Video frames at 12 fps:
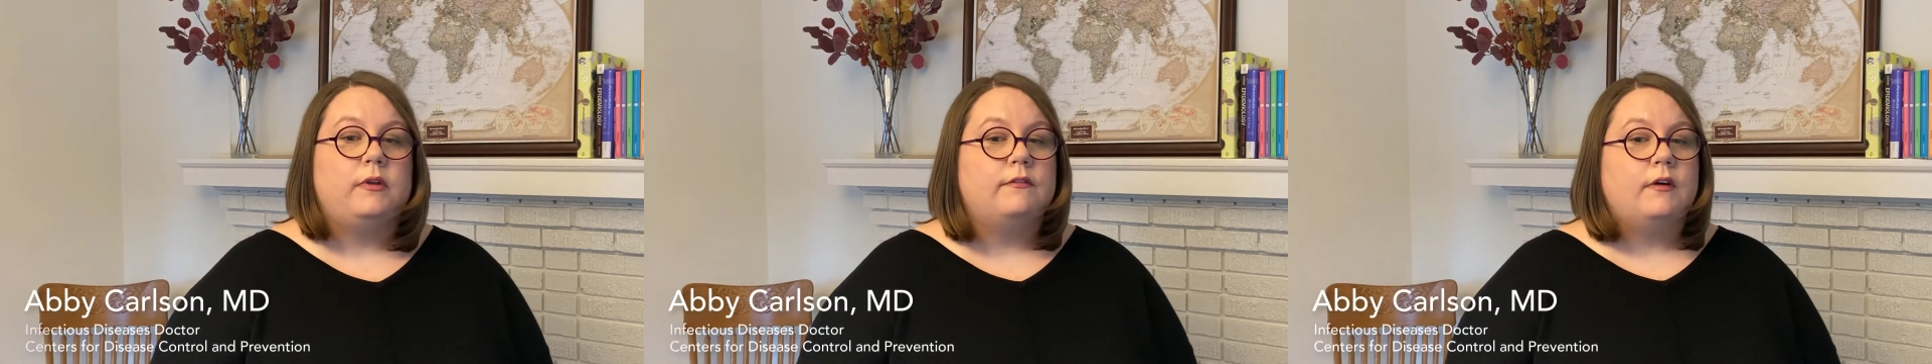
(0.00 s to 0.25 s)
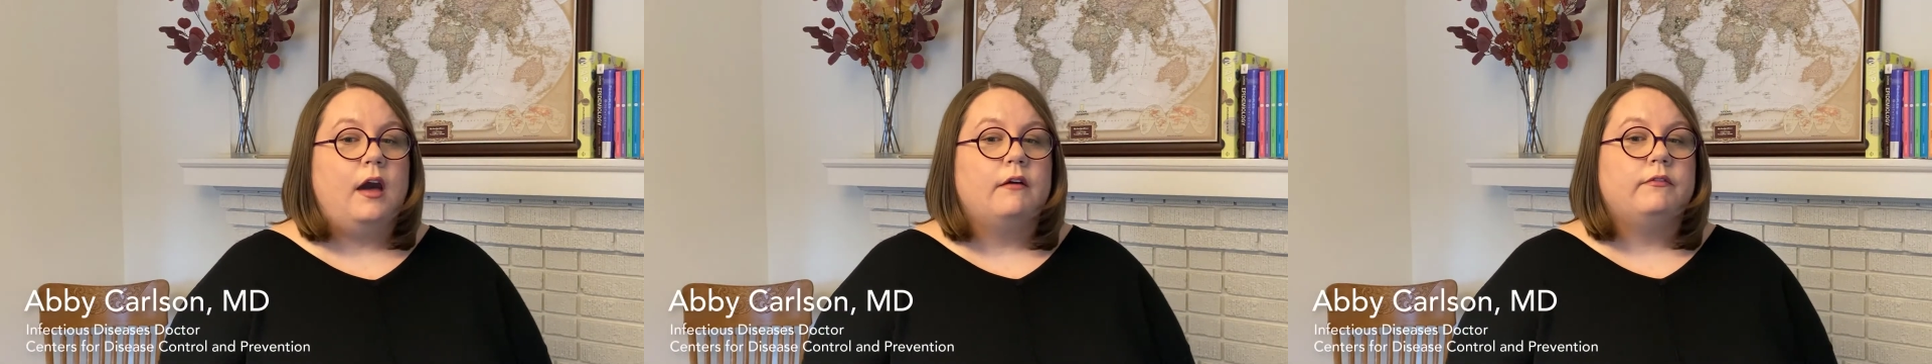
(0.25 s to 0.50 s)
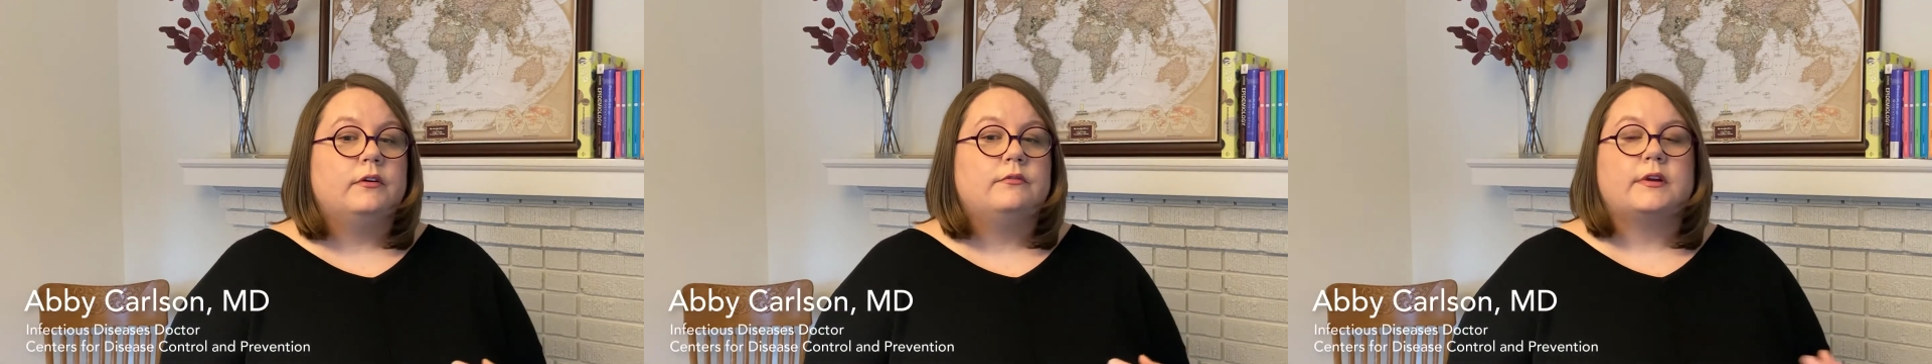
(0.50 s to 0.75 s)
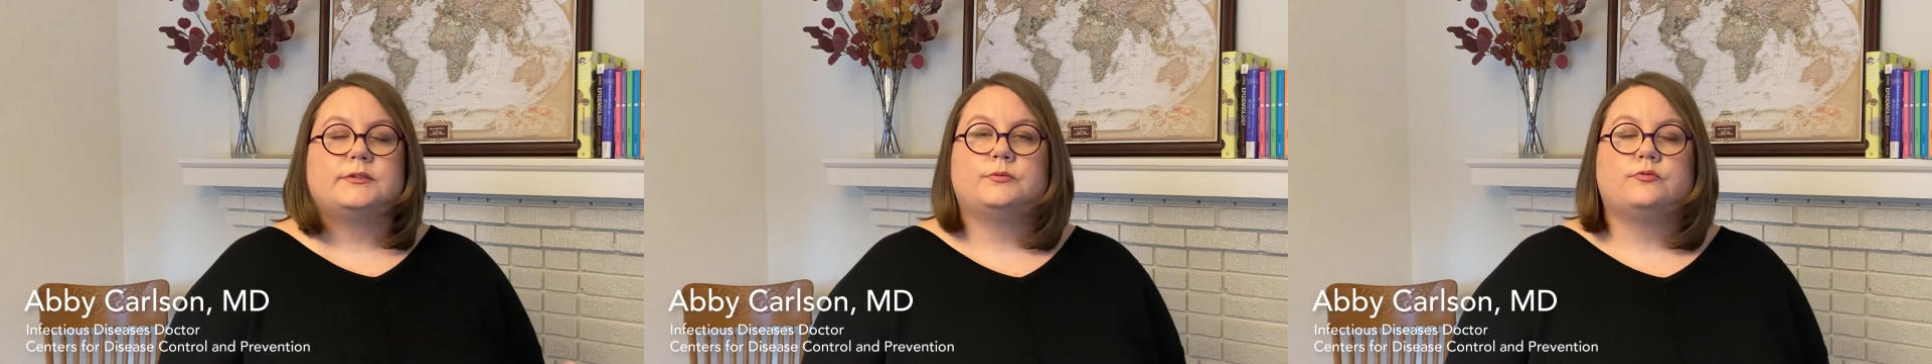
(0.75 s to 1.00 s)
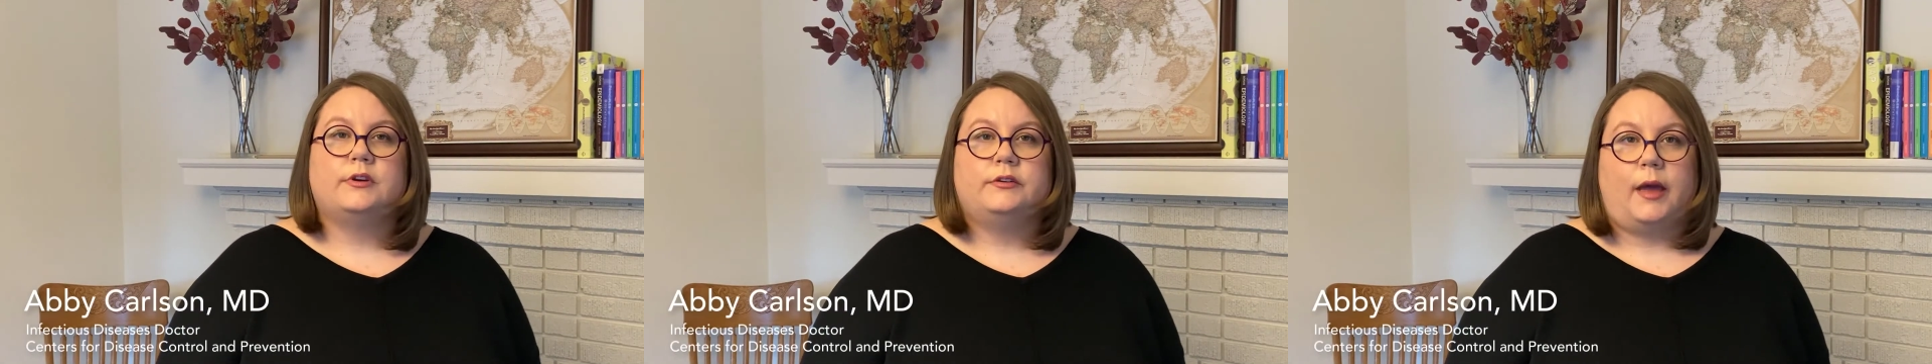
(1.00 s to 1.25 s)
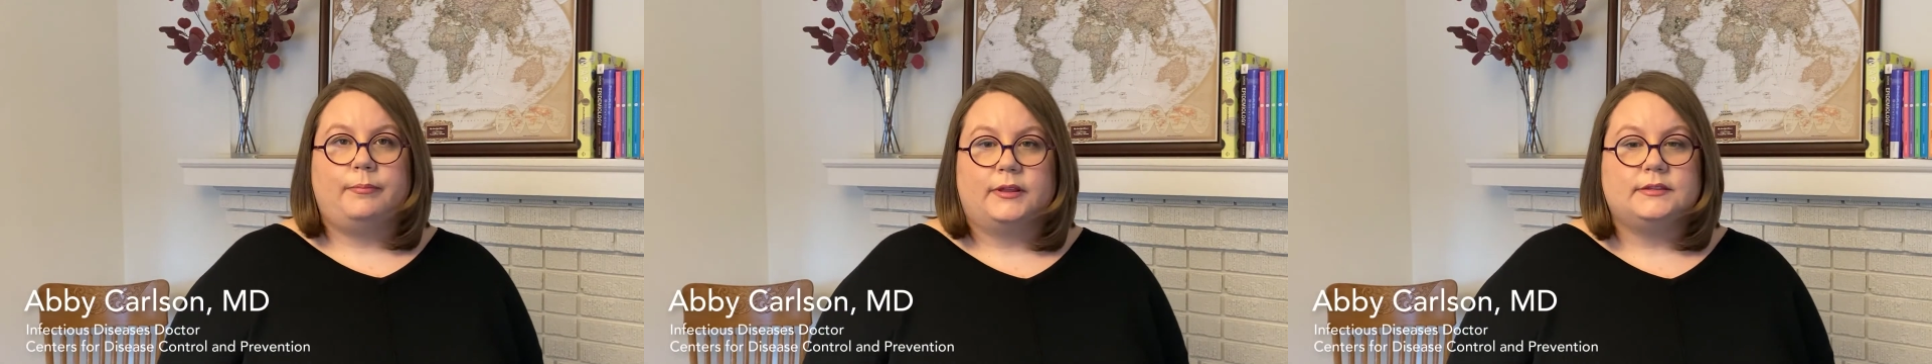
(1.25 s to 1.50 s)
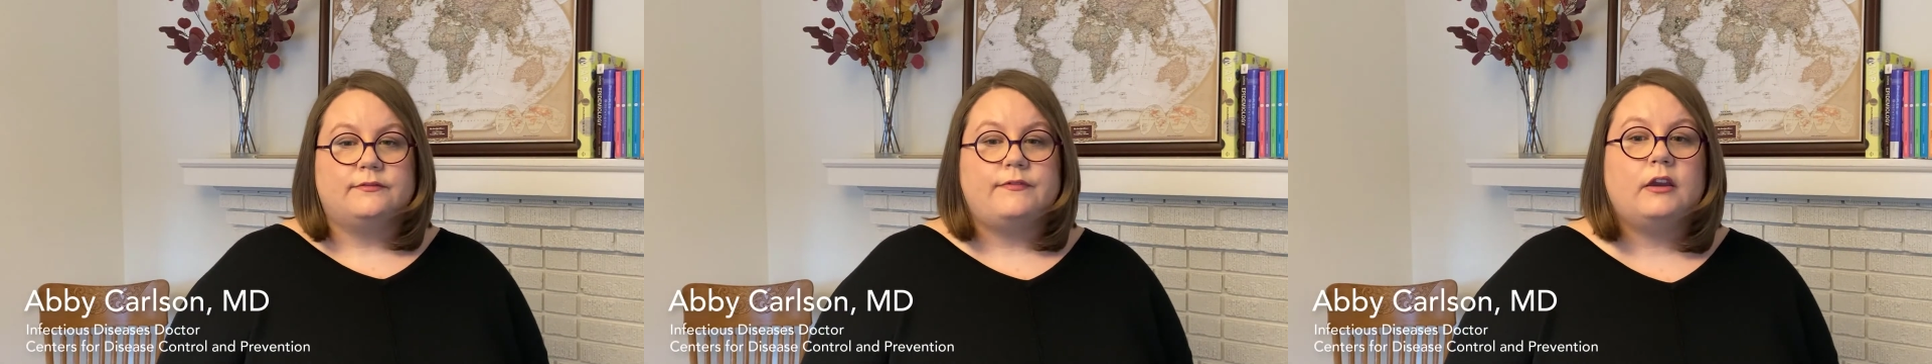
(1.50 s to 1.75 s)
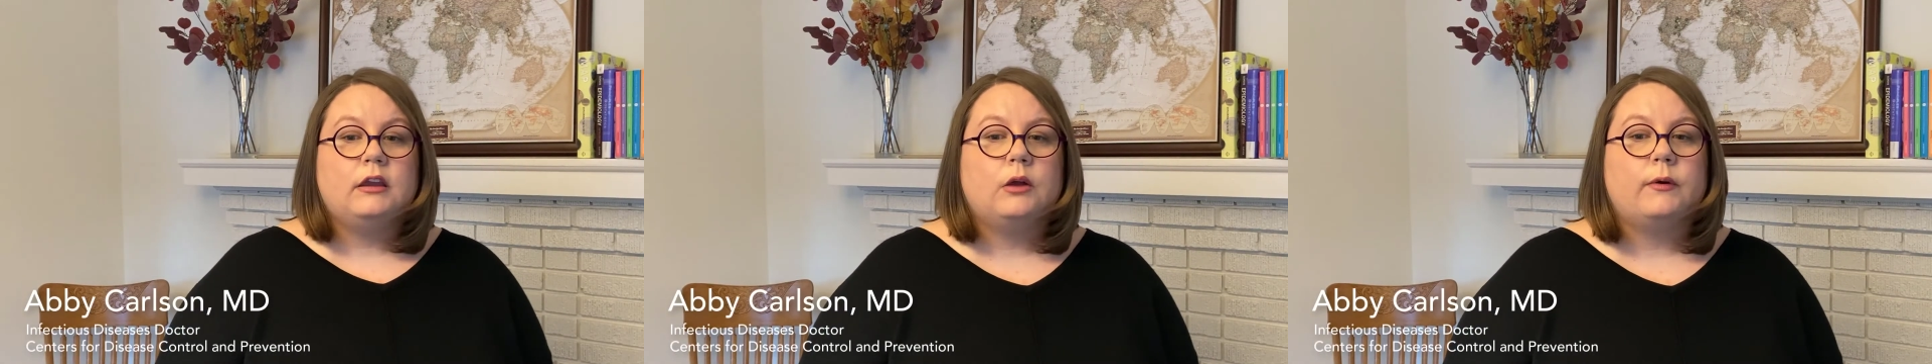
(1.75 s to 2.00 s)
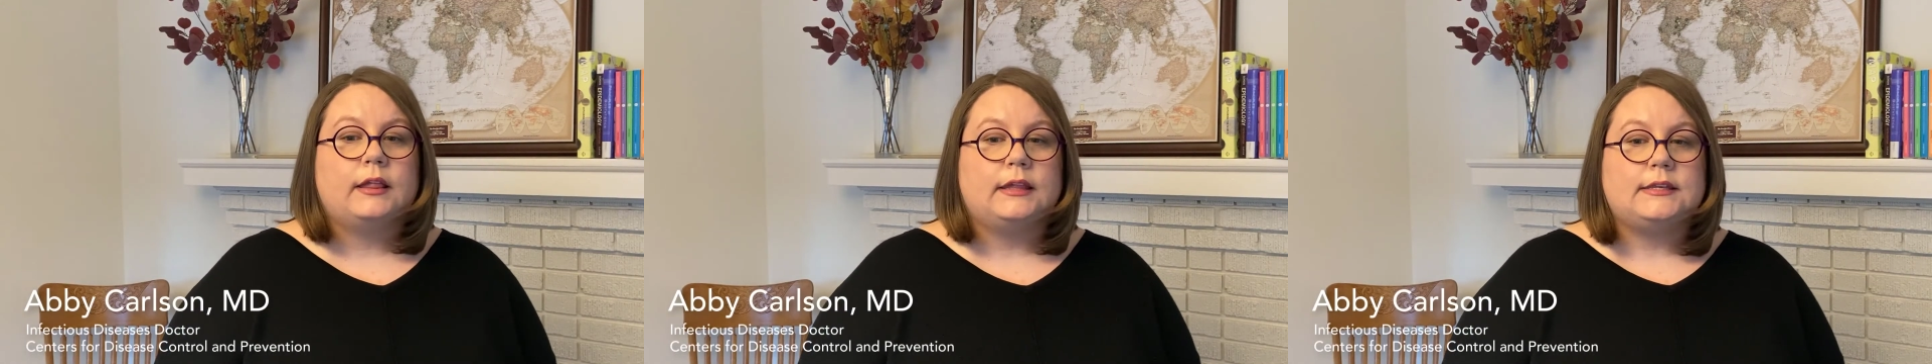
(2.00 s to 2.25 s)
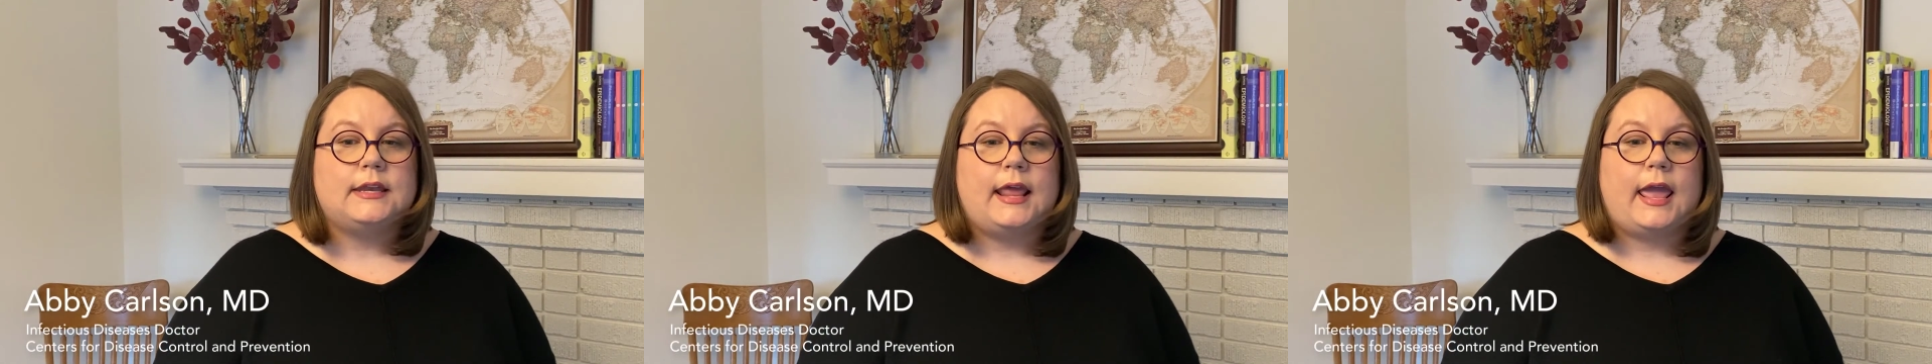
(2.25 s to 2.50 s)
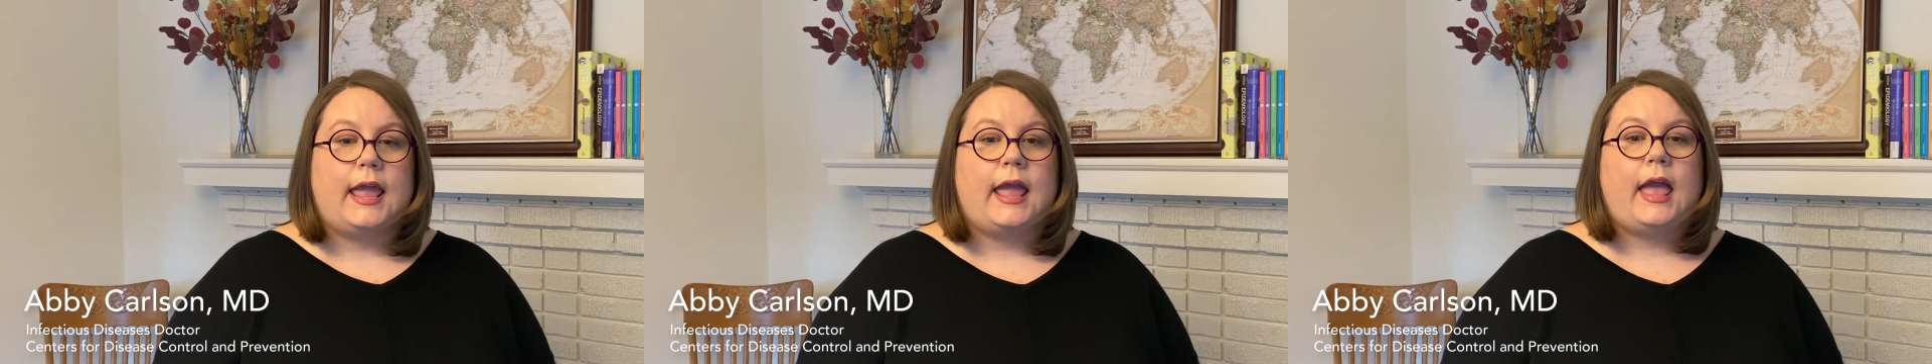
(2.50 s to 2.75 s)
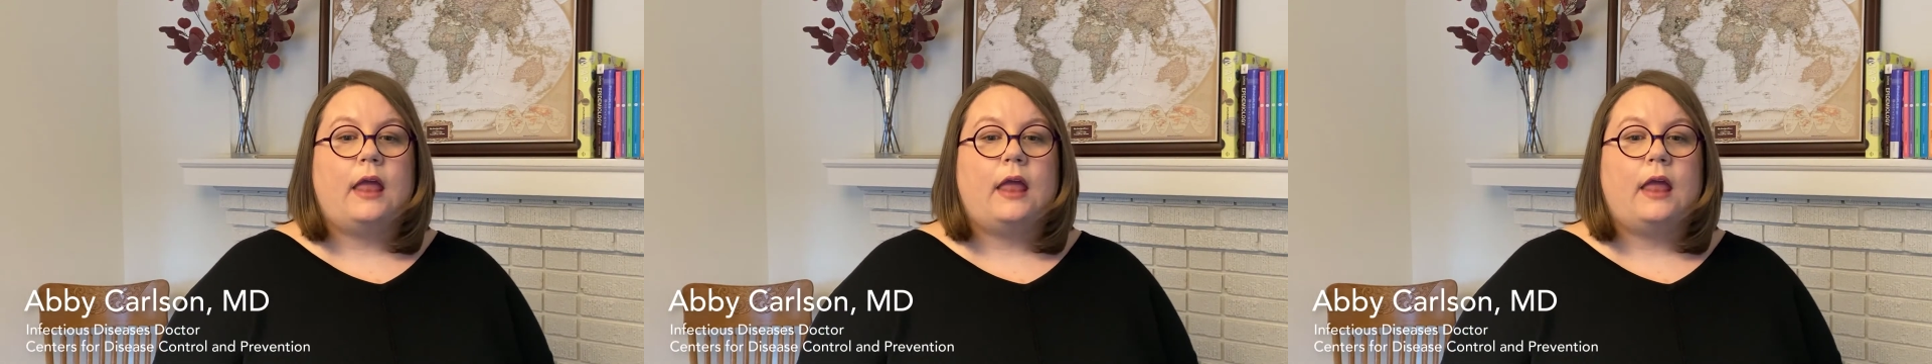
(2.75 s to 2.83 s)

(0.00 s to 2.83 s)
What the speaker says: We've covered respiratory droplets very quickly today,